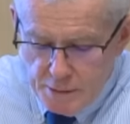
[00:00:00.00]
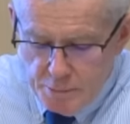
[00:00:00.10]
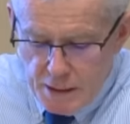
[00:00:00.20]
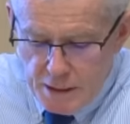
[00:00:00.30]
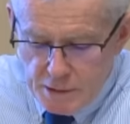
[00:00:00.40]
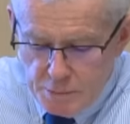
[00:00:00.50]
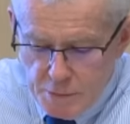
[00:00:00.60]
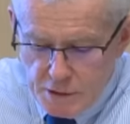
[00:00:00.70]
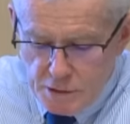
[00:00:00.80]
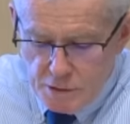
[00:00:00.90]
made a
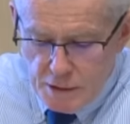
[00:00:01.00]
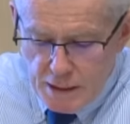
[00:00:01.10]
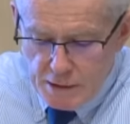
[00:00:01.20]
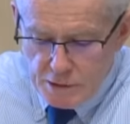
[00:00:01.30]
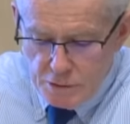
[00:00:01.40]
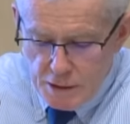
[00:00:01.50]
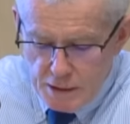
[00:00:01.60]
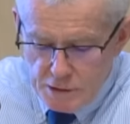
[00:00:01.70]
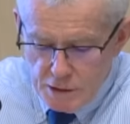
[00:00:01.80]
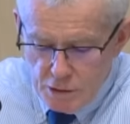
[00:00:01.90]
submission to the National
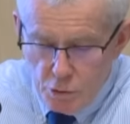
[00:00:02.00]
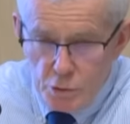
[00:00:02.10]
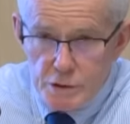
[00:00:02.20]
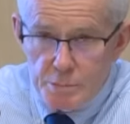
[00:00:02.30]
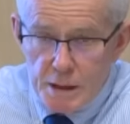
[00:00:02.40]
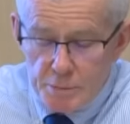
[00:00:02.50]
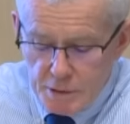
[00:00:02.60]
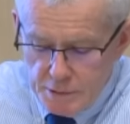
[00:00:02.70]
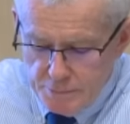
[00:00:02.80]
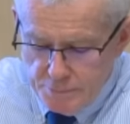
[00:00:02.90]
Energy Laws Amendment.